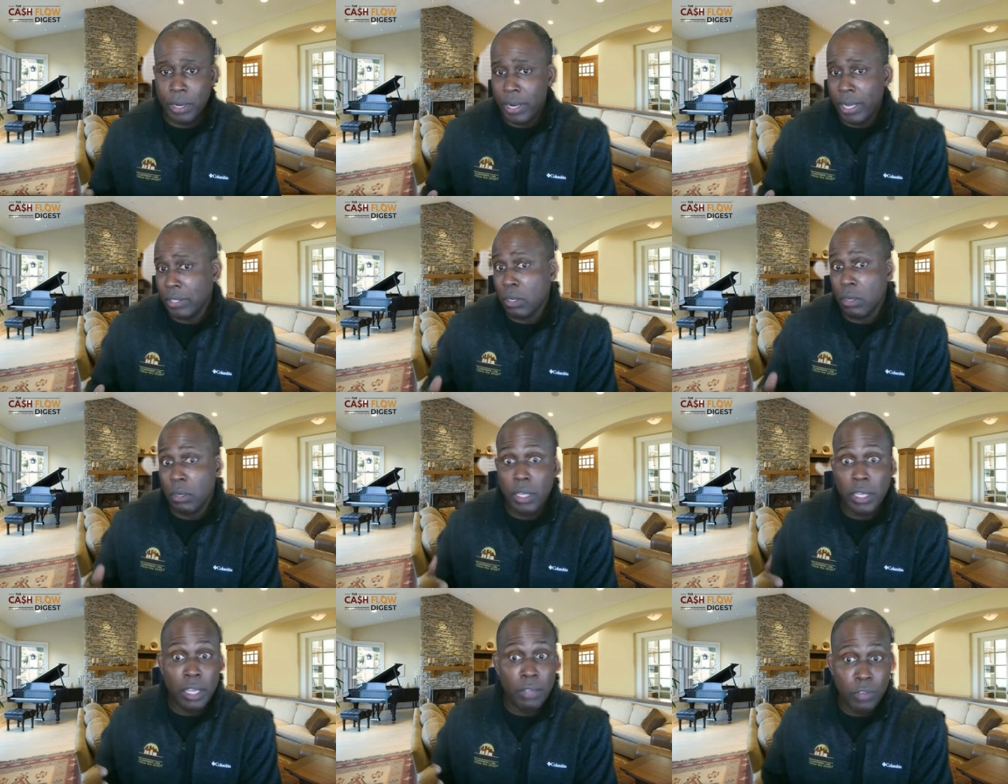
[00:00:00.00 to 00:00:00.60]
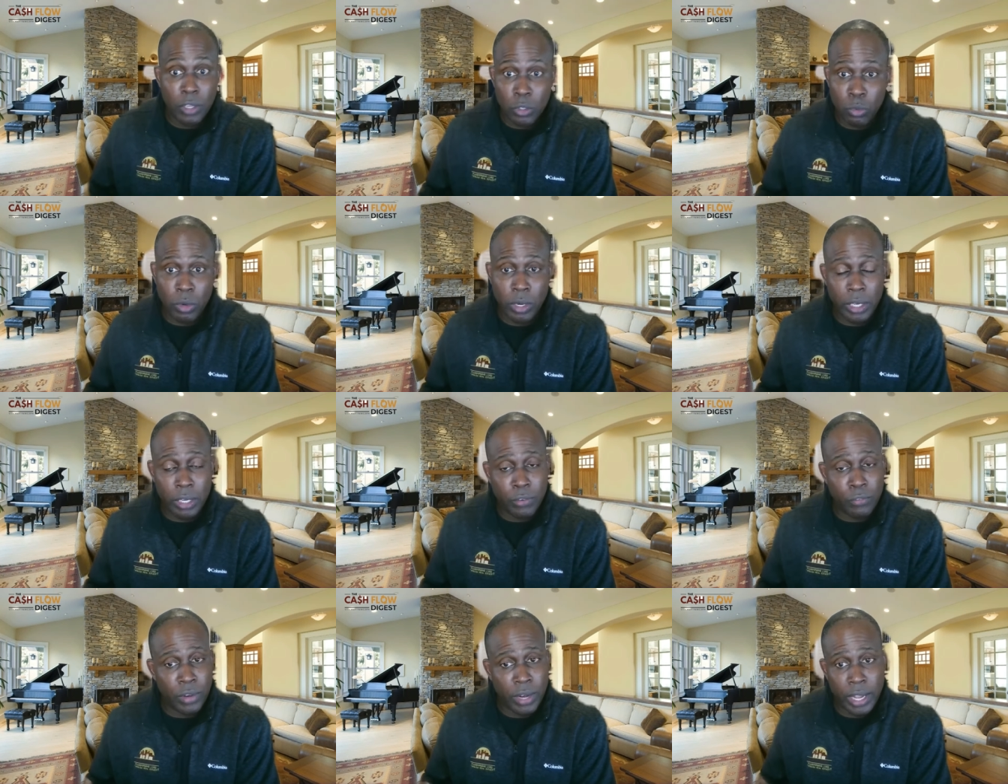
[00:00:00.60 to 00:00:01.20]
That's going to give you 20
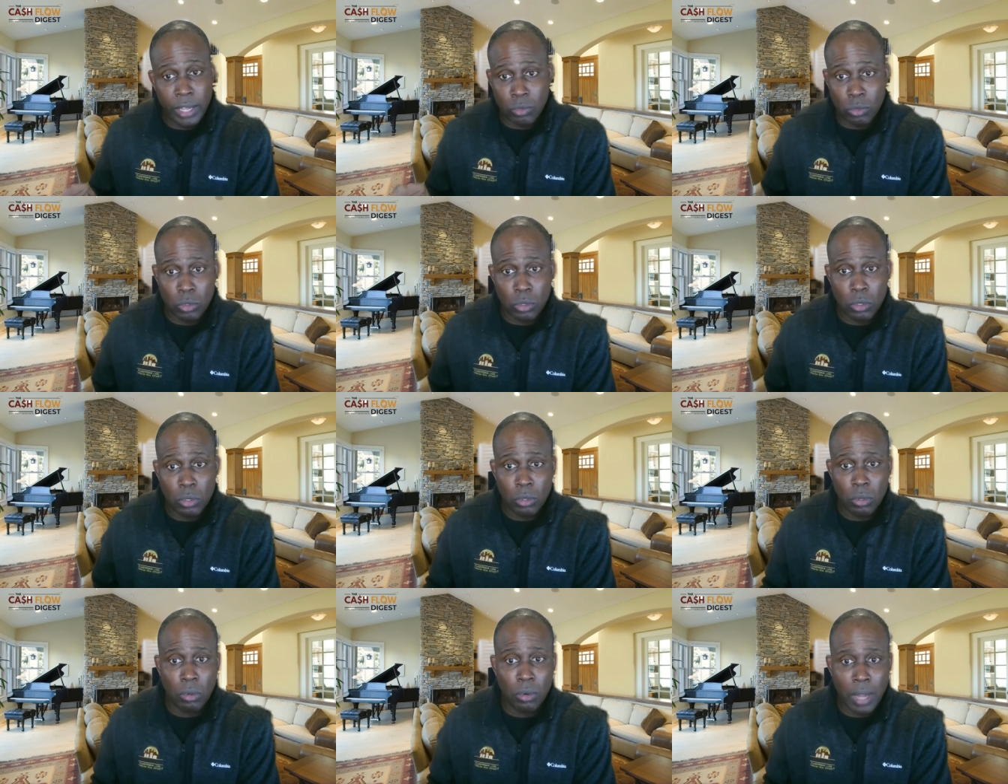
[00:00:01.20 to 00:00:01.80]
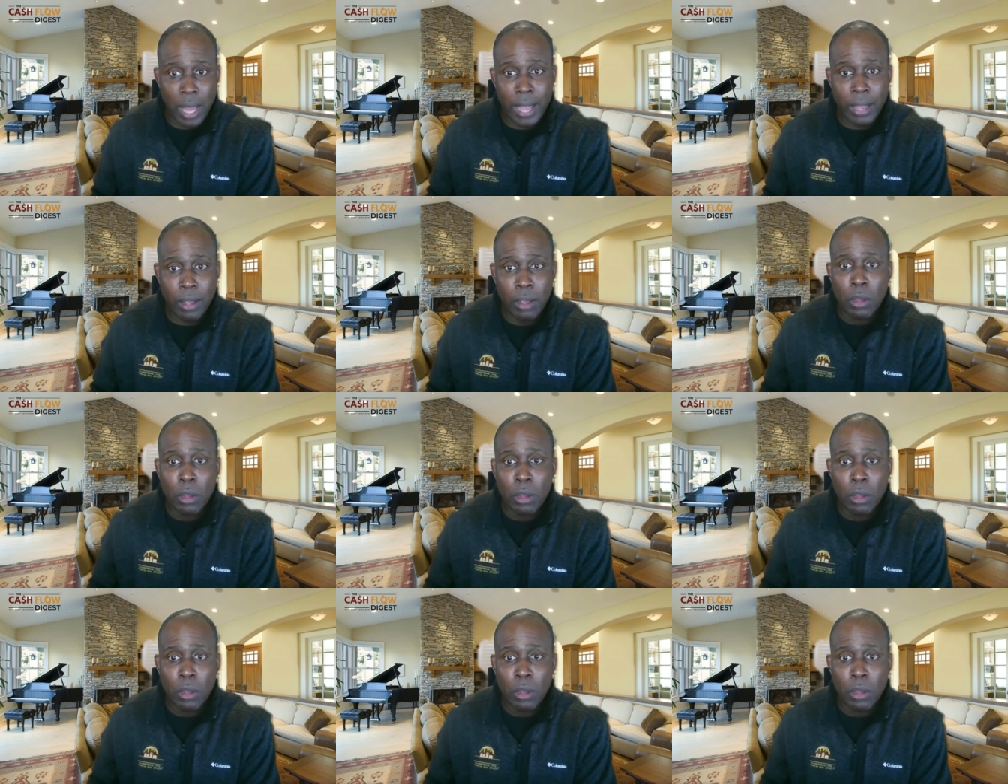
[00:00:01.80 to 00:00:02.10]
different answers. No lie.